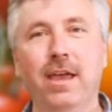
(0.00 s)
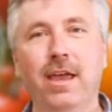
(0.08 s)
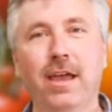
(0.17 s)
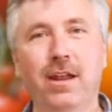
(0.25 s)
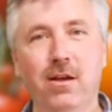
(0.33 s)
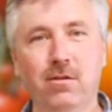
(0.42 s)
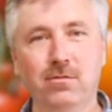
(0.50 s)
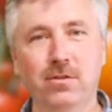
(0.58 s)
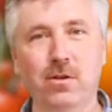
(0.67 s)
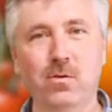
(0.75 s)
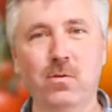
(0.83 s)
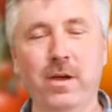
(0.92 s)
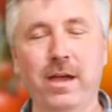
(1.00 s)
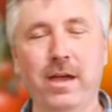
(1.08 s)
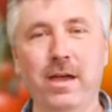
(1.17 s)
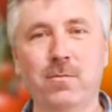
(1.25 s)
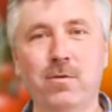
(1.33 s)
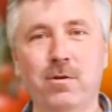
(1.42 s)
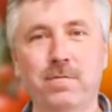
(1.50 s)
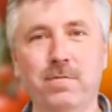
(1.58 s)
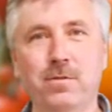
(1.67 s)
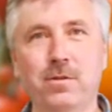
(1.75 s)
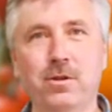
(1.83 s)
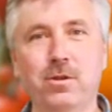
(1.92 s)
and also I work
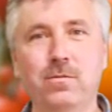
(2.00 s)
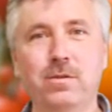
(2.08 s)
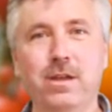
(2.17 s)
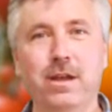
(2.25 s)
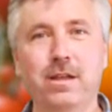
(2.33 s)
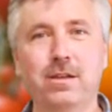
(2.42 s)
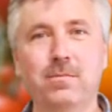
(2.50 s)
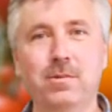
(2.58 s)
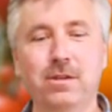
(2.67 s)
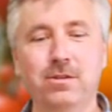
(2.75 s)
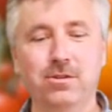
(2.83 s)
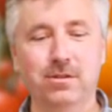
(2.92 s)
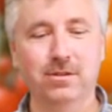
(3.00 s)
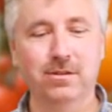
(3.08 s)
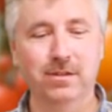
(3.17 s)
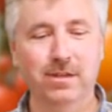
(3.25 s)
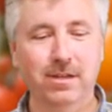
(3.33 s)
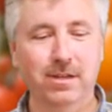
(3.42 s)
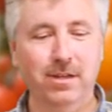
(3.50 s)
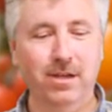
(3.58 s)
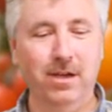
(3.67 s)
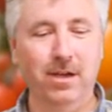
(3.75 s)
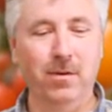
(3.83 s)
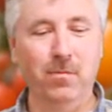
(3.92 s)
for the Newton County Commission.
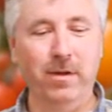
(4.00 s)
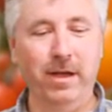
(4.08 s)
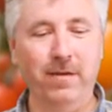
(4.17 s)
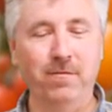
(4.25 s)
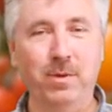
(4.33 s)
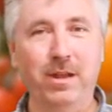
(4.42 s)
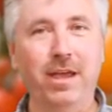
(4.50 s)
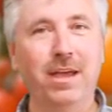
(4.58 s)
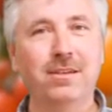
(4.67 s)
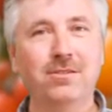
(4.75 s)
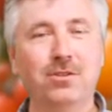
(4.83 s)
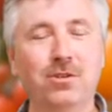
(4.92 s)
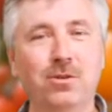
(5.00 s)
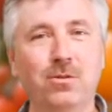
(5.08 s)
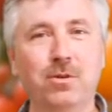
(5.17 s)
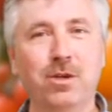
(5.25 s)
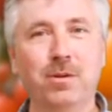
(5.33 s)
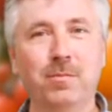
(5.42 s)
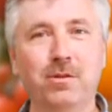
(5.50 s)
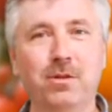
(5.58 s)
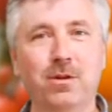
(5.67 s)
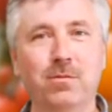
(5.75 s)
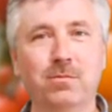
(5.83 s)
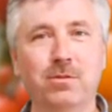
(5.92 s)
I've been asked to come and
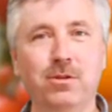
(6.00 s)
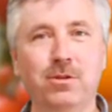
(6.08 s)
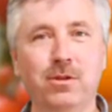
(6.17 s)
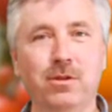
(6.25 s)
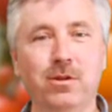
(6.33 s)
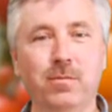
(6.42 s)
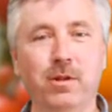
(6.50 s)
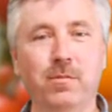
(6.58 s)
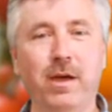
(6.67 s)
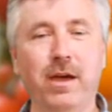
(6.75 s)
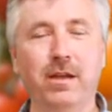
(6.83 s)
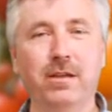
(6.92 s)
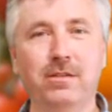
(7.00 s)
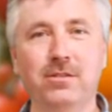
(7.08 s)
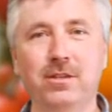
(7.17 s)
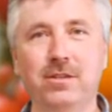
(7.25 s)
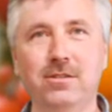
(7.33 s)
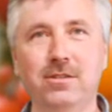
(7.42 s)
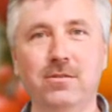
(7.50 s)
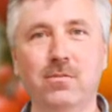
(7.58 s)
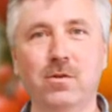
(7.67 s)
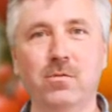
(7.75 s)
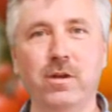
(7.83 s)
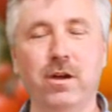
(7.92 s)
talk to you a little bit about Extension and
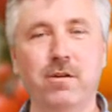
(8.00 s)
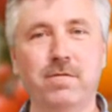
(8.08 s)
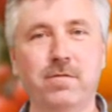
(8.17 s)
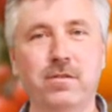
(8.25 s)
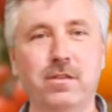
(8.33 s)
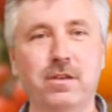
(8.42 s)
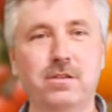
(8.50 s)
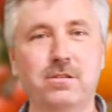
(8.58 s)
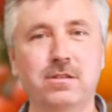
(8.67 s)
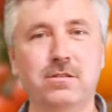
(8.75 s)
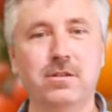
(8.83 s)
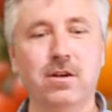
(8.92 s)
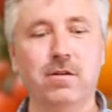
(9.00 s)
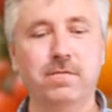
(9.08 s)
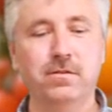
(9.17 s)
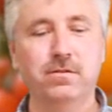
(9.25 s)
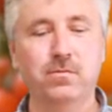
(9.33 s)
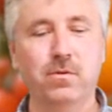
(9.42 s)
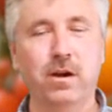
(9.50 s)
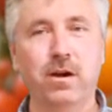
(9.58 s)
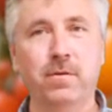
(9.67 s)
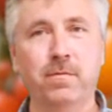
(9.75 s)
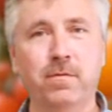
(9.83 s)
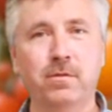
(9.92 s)
what we offer in the Extension office.
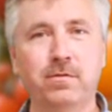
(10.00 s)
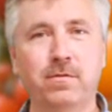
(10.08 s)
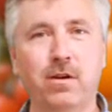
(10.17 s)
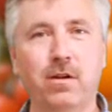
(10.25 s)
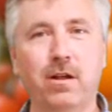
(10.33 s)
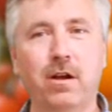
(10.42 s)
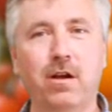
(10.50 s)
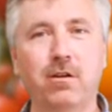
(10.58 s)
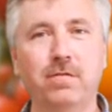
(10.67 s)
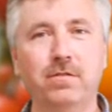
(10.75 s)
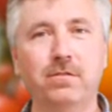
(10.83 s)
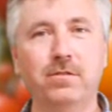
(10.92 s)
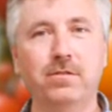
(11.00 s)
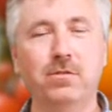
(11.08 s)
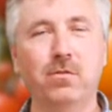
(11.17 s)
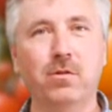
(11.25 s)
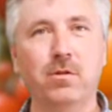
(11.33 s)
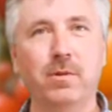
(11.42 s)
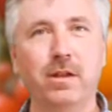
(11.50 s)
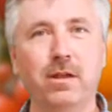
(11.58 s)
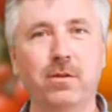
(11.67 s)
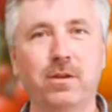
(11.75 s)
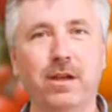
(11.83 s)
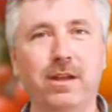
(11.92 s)
First of all, our office is going to be
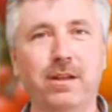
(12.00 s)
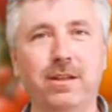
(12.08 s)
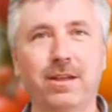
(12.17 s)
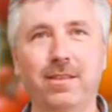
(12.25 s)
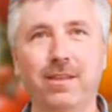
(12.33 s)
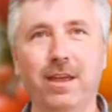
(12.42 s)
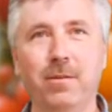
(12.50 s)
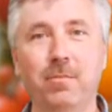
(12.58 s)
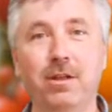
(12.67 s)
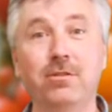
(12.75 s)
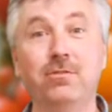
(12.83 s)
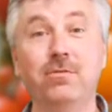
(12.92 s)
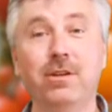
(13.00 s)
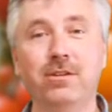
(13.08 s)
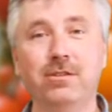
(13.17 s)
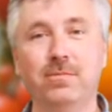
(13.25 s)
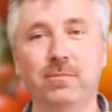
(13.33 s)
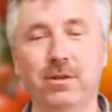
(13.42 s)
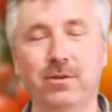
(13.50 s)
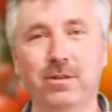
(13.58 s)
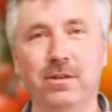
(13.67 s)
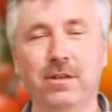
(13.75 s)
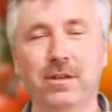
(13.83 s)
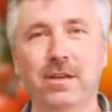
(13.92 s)
located in the Administration Building